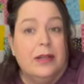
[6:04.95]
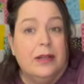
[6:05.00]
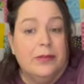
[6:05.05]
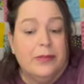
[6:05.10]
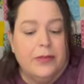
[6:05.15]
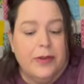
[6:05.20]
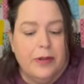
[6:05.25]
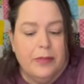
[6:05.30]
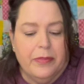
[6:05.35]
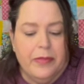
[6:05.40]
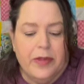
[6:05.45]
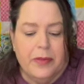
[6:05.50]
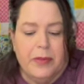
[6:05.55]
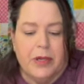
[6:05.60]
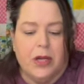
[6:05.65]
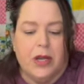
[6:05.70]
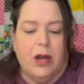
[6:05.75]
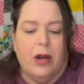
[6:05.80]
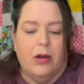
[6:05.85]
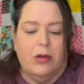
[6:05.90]
from the
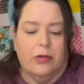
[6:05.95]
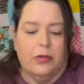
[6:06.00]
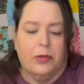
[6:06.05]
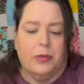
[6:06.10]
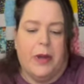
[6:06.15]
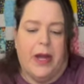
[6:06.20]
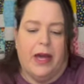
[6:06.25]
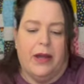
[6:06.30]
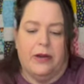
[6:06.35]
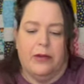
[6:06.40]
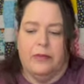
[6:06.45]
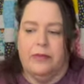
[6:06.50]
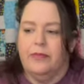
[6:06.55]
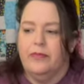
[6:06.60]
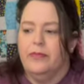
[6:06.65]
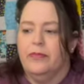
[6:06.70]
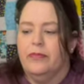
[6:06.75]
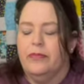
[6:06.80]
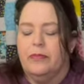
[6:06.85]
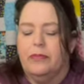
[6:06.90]
McCall's pattern,
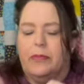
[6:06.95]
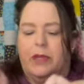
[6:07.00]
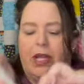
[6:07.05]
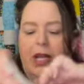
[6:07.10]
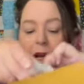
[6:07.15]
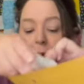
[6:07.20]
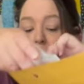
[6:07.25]
and I'm